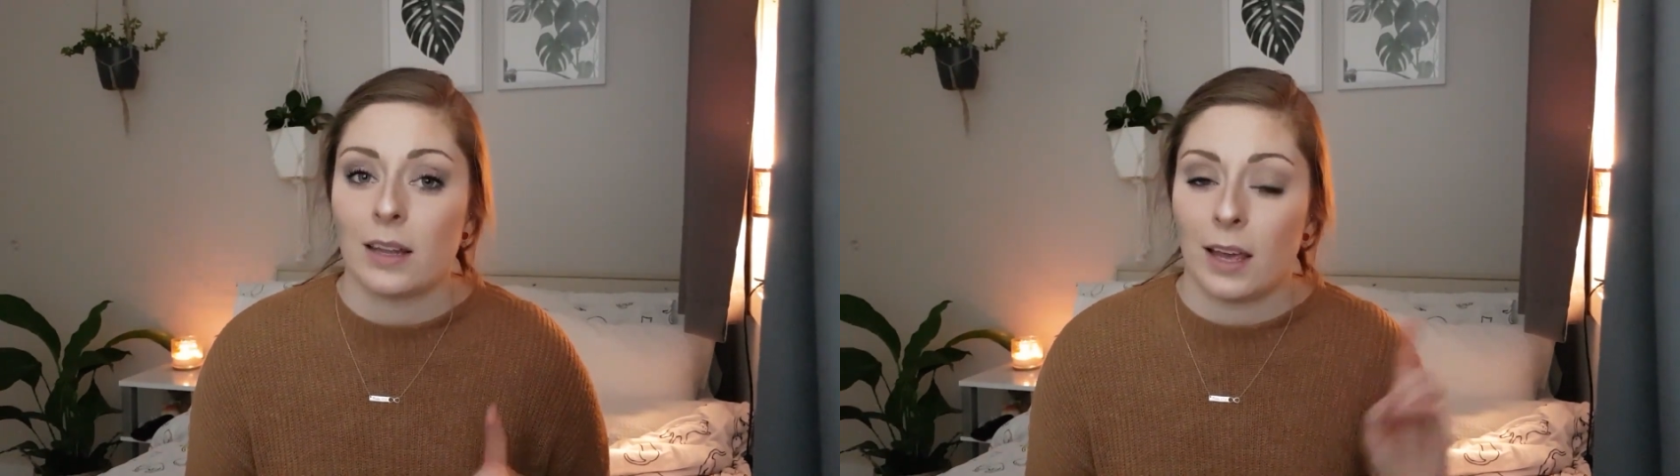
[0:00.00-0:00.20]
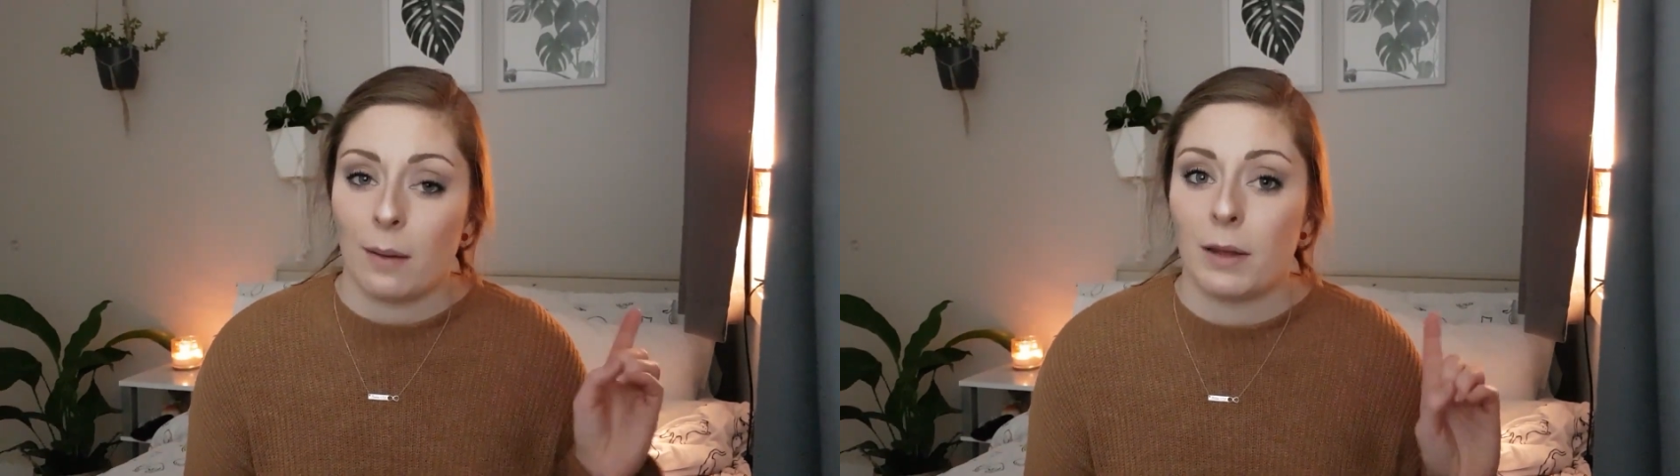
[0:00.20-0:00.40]

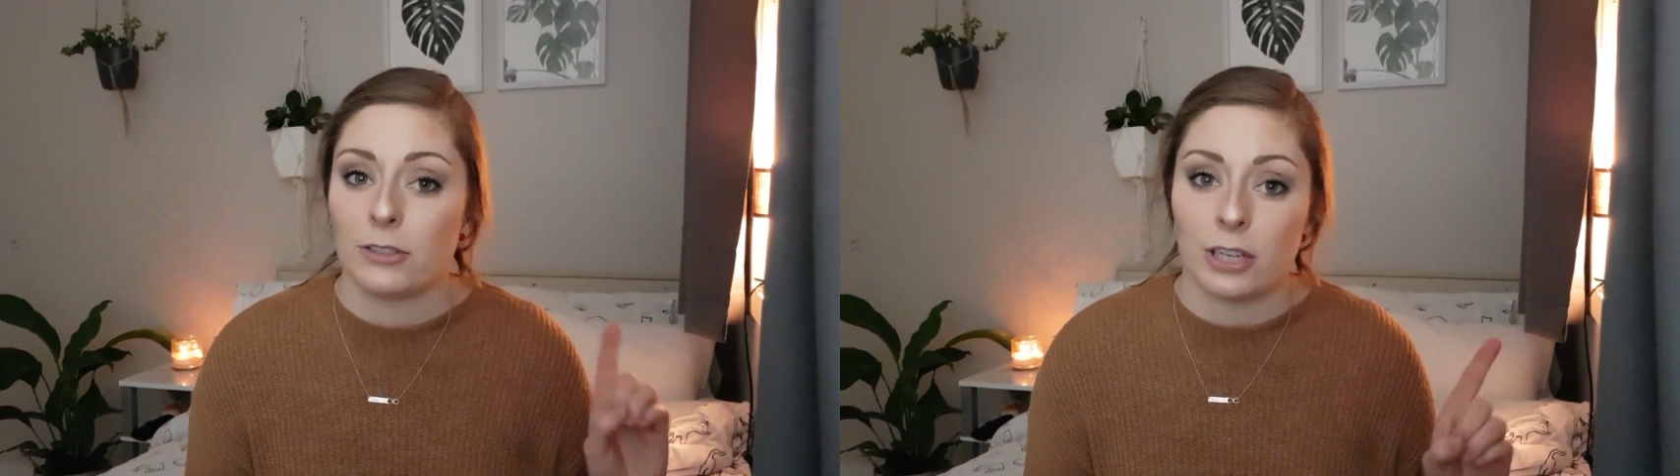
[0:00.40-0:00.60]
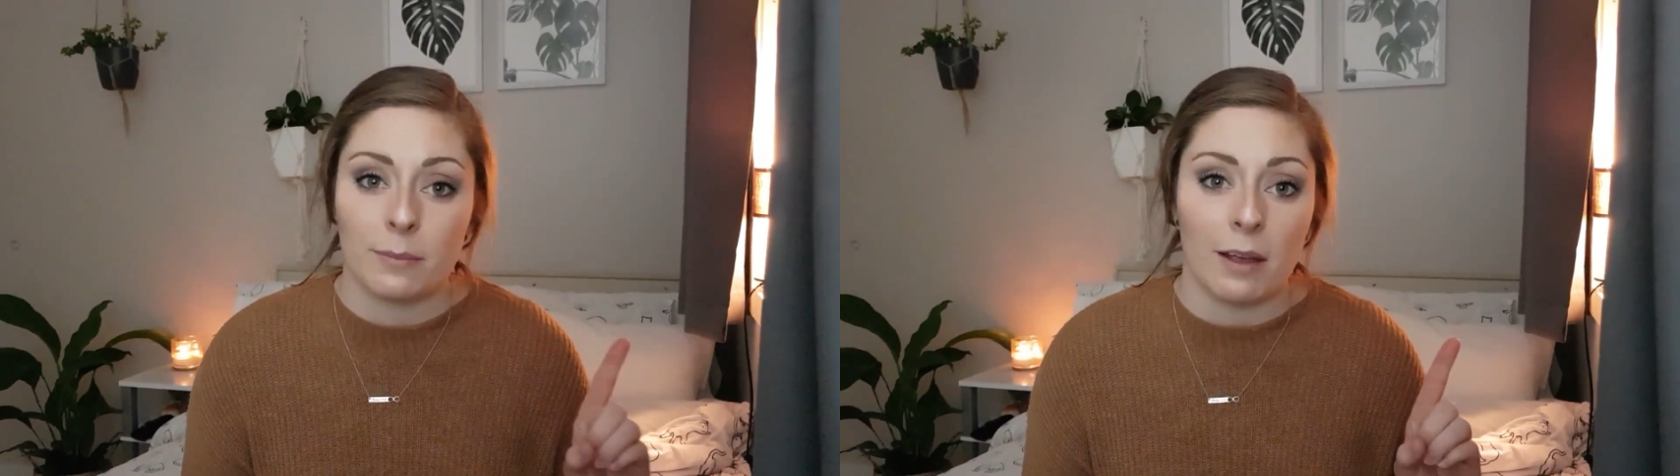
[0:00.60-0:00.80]
like I
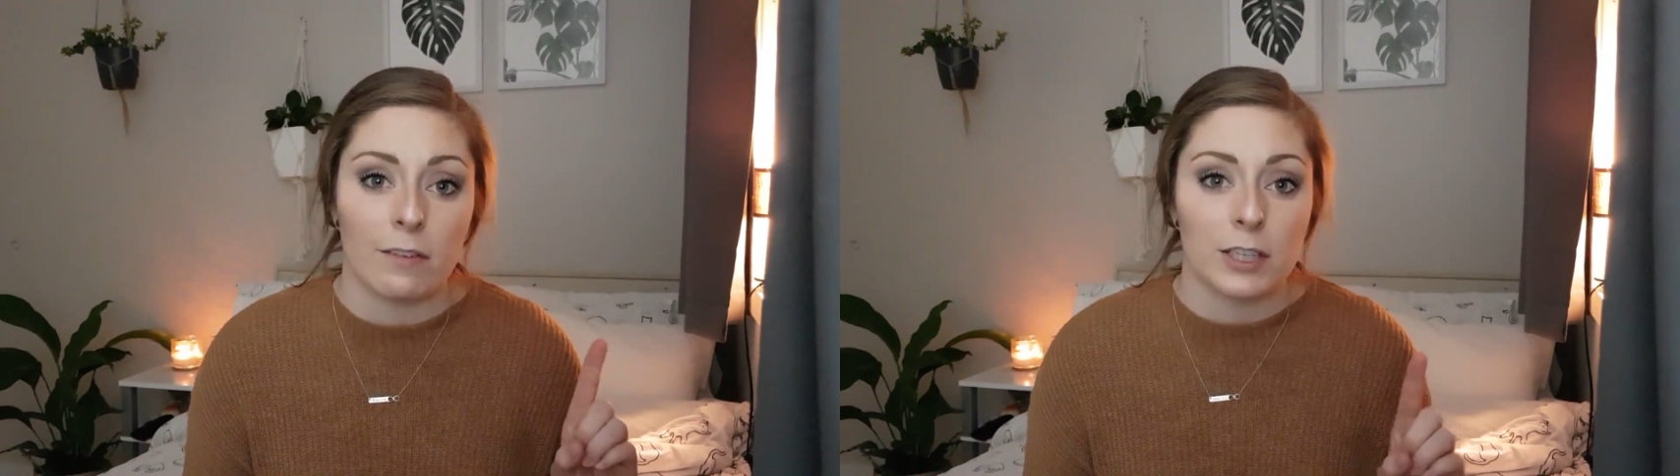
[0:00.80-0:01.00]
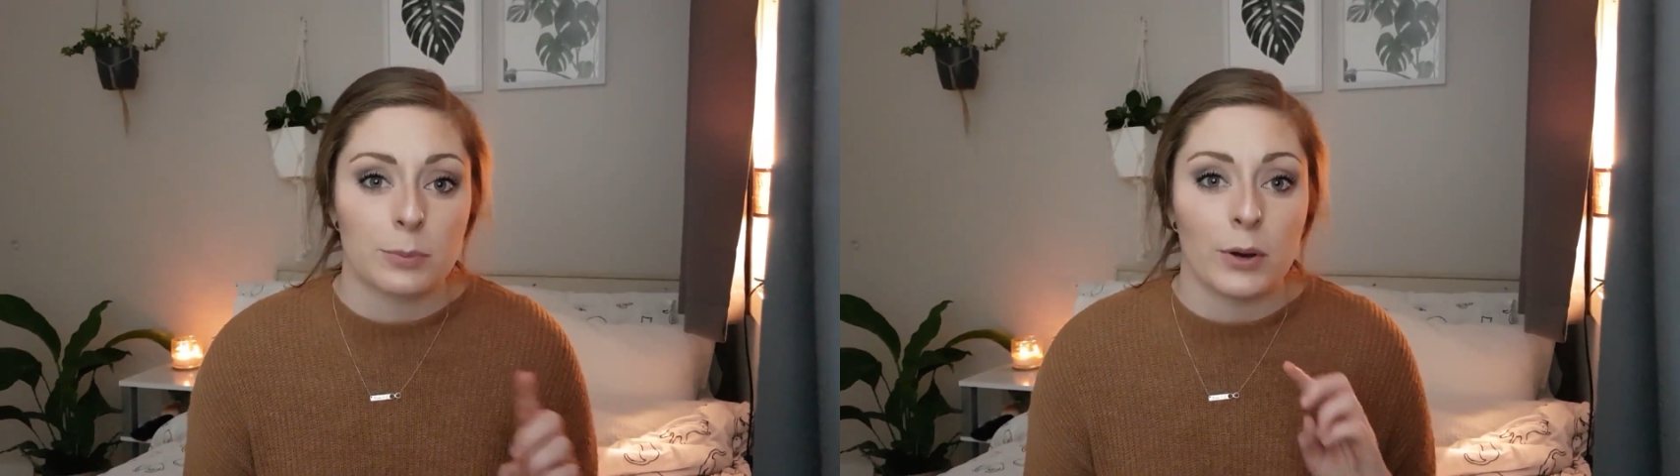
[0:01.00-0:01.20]
mentioned in my
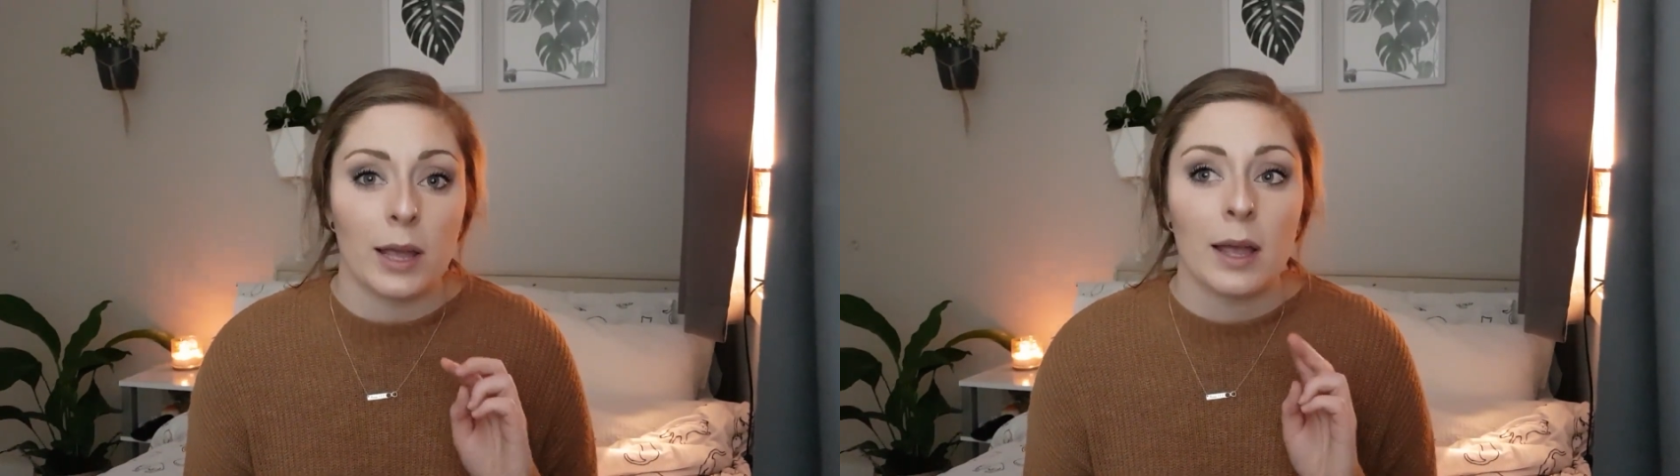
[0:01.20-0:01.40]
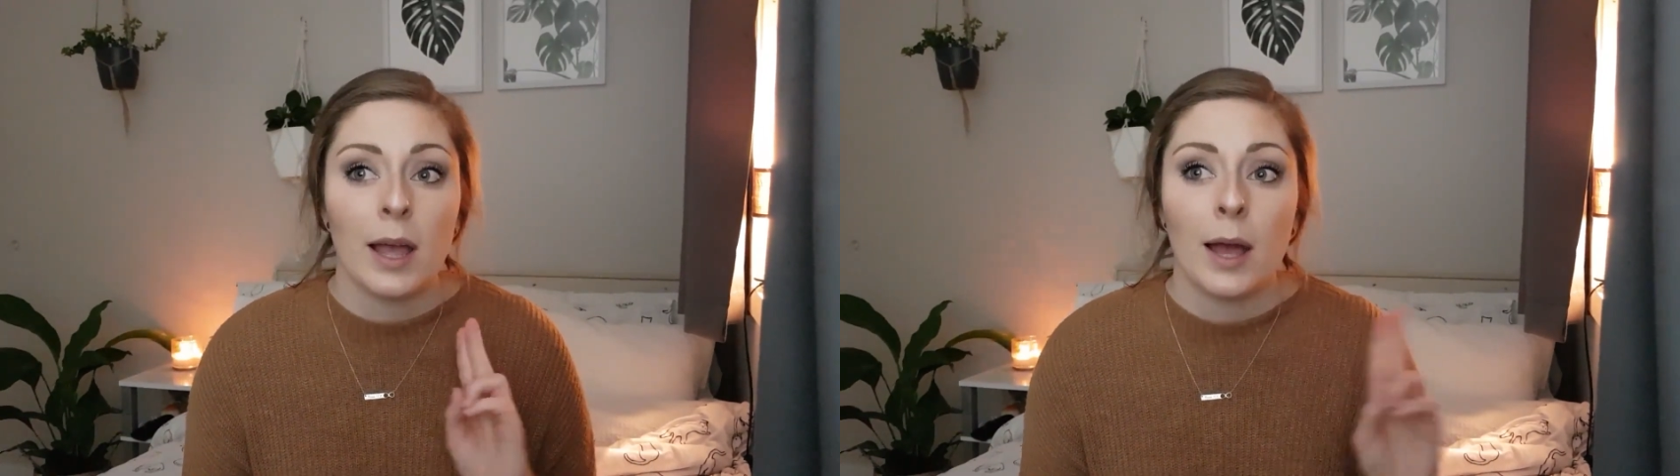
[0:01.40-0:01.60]
first point,